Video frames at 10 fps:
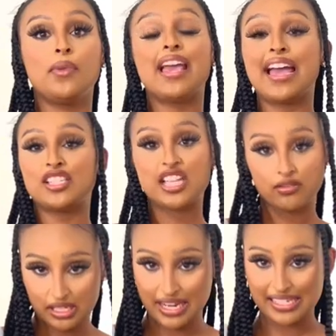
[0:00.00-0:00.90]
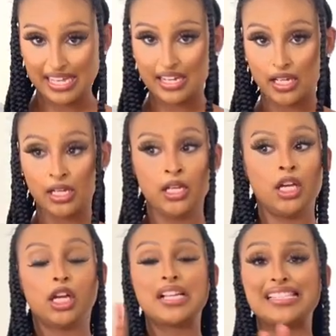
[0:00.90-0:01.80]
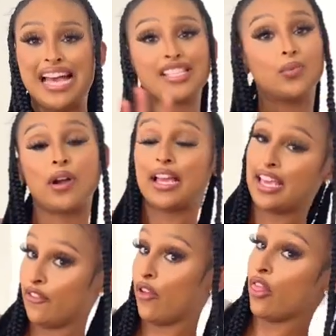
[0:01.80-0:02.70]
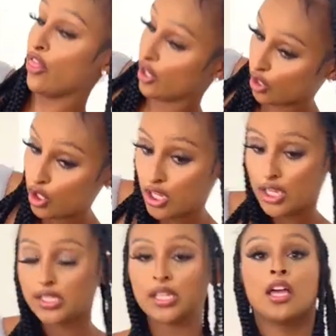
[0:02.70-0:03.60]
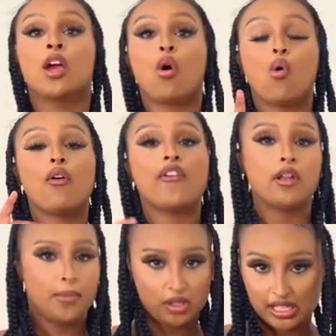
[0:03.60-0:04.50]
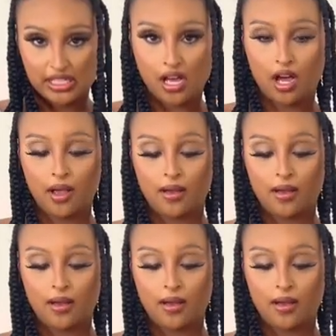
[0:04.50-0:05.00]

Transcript: me at Chelsea Nizana, because that's where I give the looks. Or follow me on TikTok,